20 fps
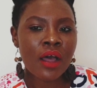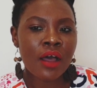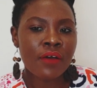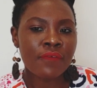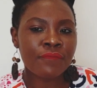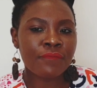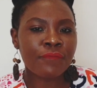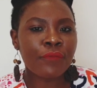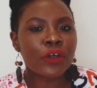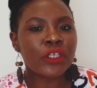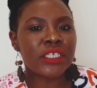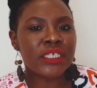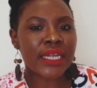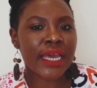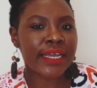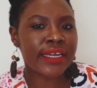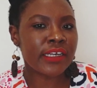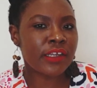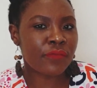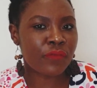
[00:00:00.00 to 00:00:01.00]

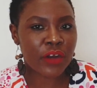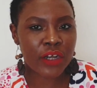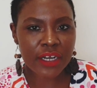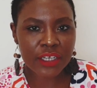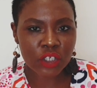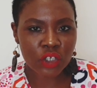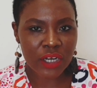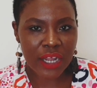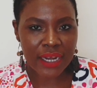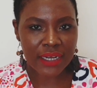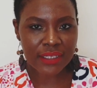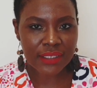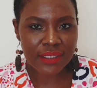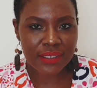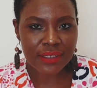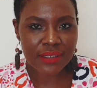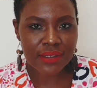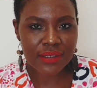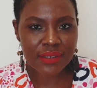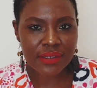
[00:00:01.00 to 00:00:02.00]
49 different
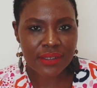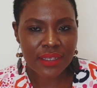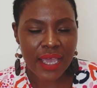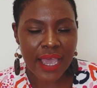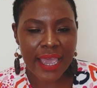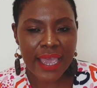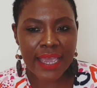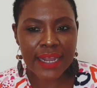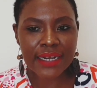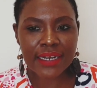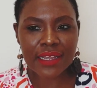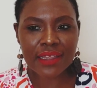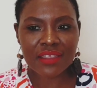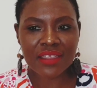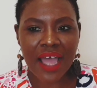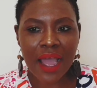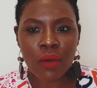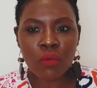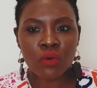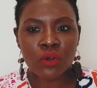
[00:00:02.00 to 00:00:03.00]
nationalities, and
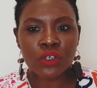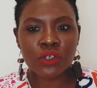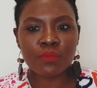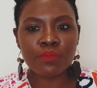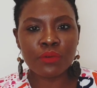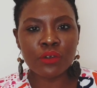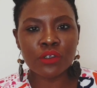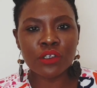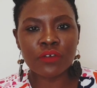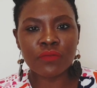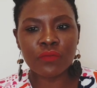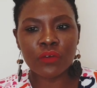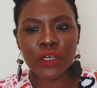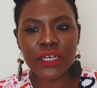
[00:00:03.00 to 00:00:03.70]
that was beautiful.